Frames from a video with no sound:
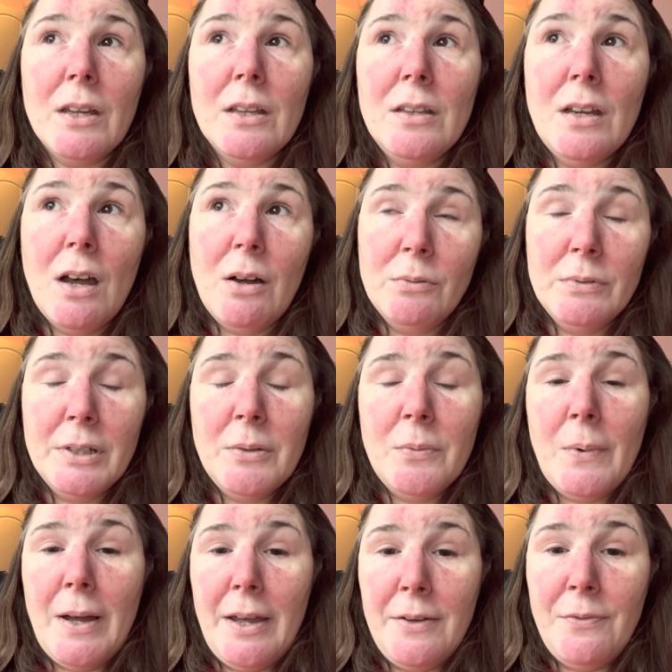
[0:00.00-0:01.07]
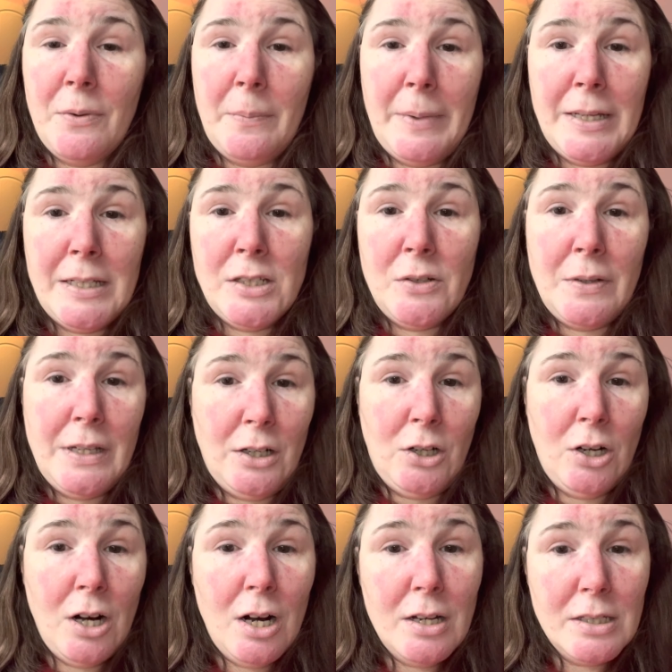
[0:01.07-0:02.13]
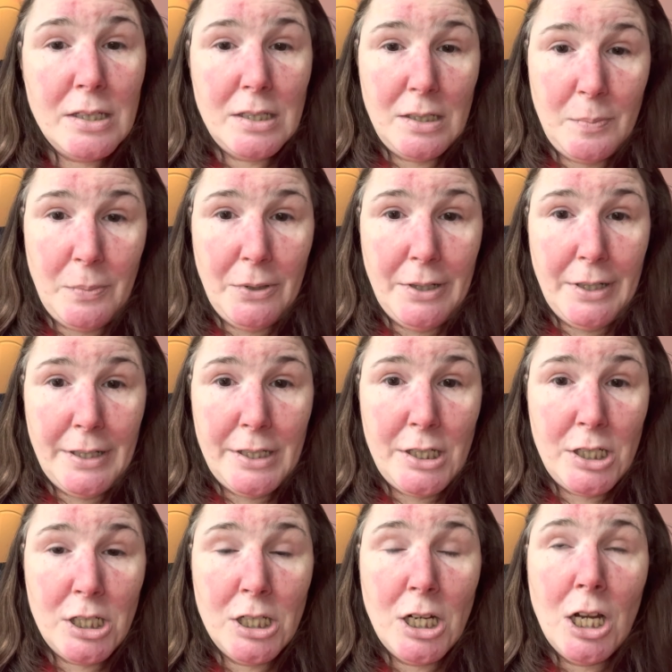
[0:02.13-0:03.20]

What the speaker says: The only way for me to get across this bridge